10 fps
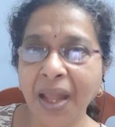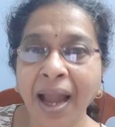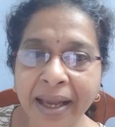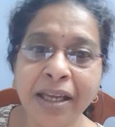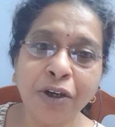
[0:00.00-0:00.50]

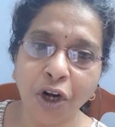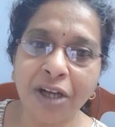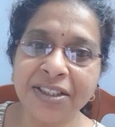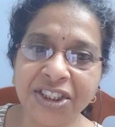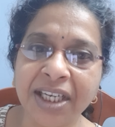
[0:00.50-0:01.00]
I can
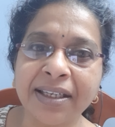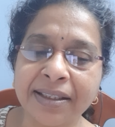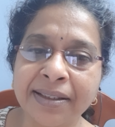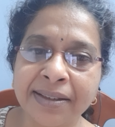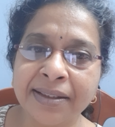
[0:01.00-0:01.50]
cross-check.
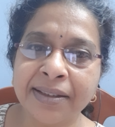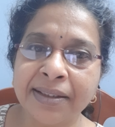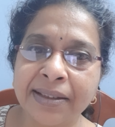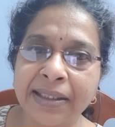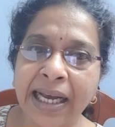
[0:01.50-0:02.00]

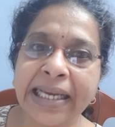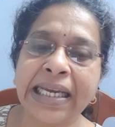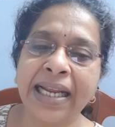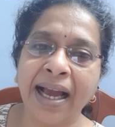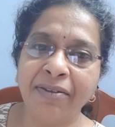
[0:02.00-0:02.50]
I
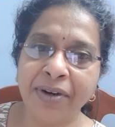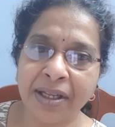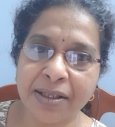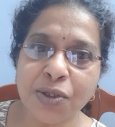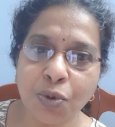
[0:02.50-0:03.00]
can have
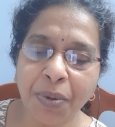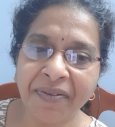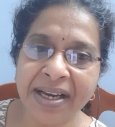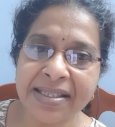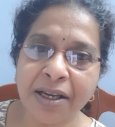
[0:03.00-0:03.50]
another
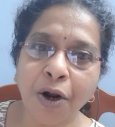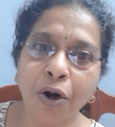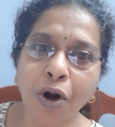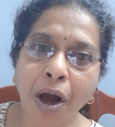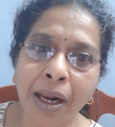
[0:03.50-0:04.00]
supervisor or
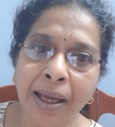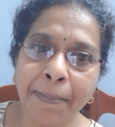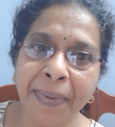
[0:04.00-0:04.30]
call up